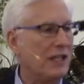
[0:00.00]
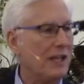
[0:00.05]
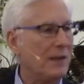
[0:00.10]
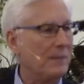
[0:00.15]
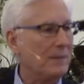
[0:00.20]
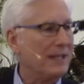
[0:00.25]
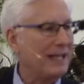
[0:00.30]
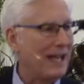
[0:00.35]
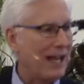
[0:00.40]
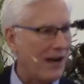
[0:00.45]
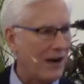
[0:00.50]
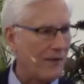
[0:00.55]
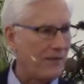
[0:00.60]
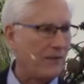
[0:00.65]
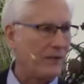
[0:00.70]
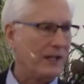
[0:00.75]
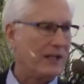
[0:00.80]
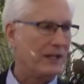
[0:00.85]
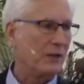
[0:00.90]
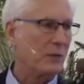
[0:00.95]
him
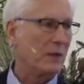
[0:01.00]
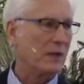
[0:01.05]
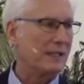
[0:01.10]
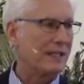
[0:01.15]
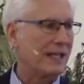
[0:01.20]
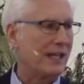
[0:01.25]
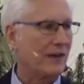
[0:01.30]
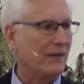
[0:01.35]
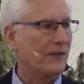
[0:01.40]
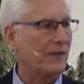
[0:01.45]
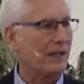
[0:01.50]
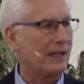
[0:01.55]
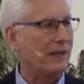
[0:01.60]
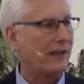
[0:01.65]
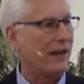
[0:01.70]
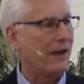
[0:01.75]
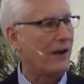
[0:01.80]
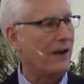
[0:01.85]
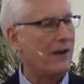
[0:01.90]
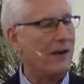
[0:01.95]
carefully, and the word carefully
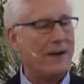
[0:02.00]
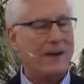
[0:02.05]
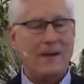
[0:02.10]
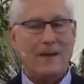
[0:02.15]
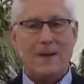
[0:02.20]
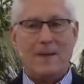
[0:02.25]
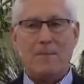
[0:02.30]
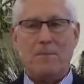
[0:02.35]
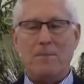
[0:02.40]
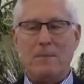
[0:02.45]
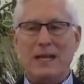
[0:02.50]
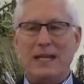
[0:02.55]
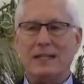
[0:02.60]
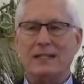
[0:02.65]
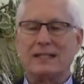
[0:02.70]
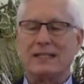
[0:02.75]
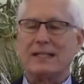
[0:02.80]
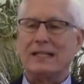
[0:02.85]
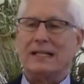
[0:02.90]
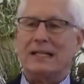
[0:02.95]
there
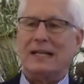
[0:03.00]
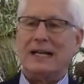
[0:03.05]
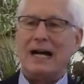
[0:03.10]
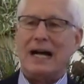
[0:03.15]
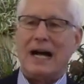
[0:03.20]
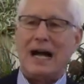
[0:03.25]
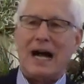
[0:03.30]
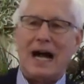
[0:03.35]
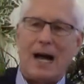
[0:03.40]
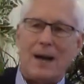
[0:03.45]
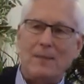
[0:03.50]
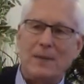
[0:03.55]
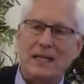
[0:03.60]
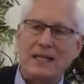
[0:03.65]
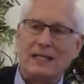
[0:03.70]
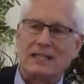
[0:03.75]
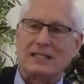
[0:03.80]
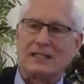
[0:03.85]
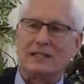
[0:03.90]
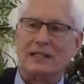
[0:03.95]
means
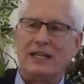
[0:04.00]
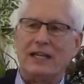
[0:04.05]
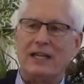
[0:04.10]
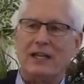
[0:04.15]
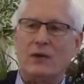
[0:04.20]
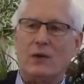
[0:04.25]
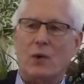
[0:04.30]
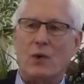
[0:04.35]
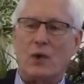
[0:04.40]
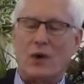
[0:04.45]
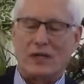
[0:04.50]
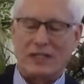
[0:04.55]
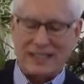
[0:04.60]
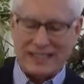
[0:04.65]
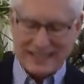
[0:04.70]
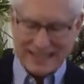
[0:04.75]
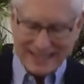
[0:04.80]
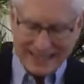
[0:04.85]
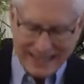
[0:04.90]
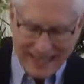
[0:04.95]
ominously or
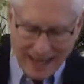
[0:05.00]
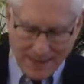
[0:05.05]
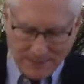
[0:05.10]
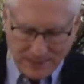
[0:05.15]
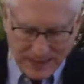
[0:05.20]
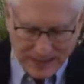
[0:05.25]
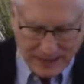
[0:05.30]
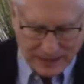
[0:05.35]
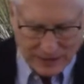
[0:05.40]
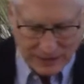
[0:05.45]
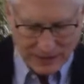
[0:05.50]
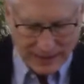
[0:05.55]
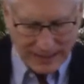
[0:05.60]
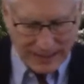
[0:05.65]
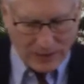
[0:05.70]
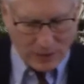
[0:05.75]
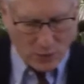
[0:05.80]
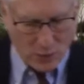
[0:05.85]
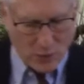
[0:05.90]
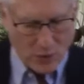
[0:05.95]

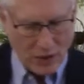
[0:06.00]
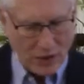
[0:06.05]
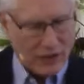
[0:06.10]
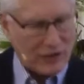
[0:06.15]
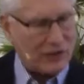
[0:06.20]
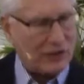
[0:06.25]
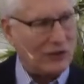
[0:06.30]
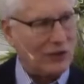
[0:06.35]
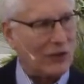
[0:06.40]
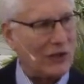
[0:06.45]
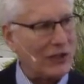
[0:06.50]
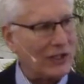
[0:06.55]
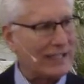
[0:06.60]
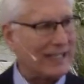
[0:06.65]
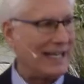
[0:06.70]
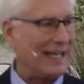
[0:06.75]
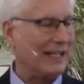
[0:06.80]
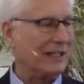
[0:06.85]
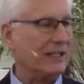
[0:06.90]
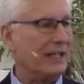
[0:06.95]
skeptically or
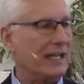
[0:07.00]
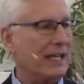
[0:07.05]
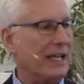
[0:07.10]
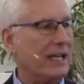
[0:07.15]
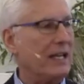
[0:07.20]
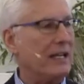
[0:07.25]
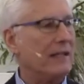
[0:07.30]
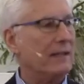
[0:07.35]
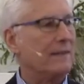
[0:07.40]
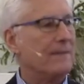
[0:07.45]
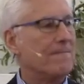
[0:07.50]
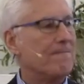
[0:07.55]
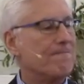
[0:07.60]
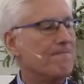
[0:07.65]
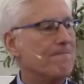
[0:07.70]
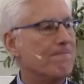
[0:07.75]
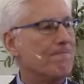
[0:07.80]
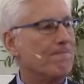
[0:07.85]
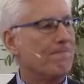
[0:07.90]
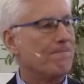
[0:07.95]
lurkingly,
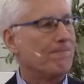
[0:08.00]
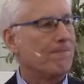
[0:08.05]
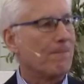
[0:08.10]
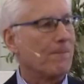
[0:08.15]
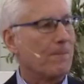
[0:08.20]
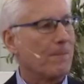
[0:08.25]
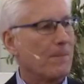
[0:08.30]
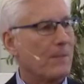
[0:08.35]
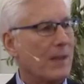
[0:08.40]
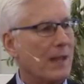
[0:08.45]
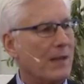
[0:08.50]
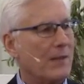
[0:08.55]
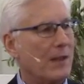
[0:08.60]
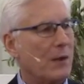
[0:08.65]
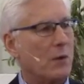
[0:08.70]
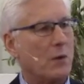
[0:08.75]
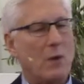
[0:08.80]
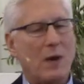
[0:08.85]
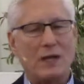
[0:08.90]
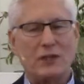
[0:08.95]

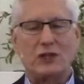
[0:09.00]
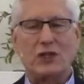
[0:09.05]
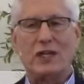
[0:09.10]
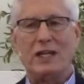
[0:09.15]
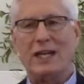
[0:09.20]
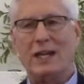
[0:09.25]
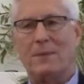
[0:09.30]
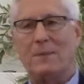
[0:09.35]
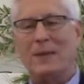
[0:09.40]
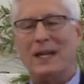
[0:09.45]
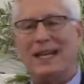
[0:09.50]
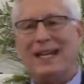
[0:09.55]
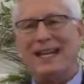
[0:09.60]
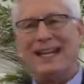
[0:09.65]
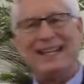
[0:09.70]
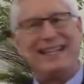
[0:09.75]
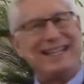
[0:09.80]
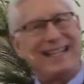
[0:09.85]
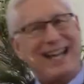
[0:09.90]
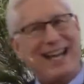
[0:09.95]
they were watching him
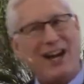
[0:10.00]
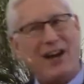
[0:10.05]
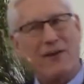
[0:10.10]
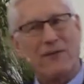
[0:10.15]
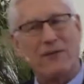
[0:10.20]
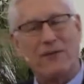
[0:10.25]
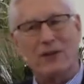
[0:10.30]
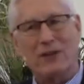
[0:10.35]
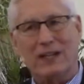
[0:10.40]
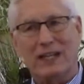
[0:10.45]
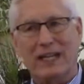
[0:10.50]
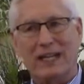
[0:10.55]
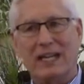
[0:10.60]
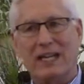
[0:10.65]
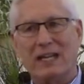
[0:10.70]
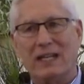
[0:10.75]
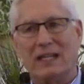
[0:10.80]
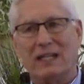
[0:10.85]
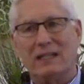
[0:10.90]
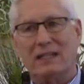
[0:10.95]

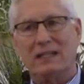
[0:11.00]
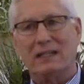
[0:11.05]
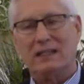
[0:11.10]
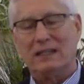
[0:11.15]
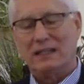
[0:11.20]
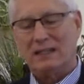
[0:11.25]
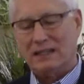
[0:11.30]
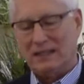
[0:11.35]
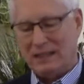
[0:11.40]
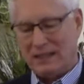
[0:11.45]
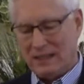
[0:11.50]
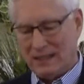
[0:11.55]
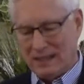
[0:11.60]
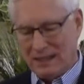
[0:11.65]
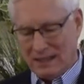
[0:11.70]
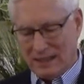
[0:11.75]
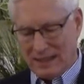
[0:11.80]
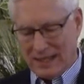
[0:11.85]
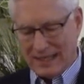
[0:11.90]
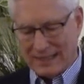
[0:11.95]
carefully.
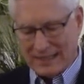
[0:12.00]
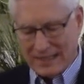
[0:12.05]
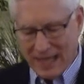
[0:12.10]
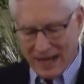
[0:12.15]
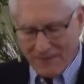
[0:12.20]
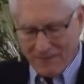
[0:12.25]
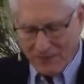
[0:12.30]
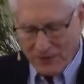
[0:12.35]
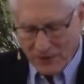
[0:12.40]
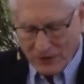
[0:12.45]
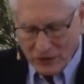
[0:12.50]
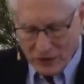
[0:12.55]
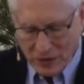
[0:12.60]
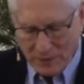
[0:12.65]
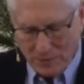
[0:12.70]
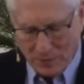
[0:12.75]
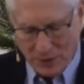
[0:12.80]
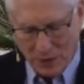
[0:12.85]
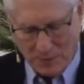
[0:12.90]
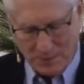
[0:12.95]
It's not for a
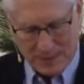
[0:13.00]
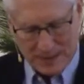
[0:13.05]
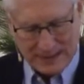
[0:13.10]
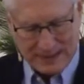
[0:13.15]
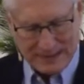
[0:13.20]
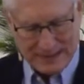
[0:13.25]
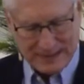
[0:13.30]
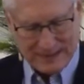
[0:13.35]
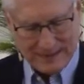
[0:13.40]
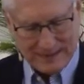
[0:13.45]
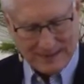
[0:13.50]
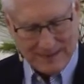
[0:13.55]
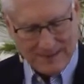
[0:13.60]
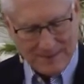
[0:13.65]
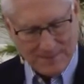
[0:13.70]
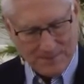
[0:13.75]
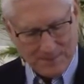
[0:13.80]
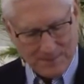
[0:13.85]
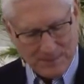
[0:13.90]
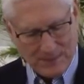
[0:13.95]
good purpose,
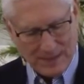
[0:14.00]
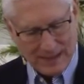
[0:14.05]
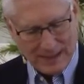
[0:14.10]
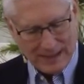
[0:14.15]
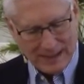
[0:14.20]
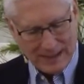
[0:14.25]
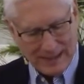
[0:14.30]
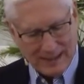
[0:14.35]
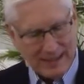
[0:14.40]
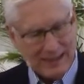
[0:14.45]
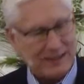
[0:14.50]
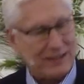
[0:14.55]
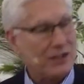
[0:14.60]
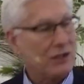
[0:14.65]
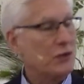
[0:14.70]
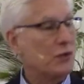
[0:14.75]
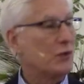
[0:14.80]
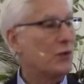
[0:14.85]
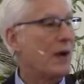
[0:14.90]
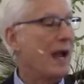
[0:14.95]
it's
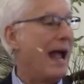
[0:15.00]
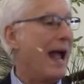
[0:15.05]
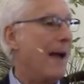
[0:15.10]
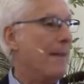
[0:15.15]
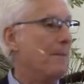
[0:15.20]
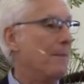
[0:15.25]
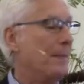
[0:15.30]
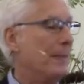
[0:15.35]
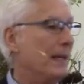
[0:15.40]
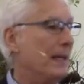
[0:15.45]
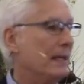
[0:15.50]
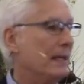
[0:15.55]
a trap.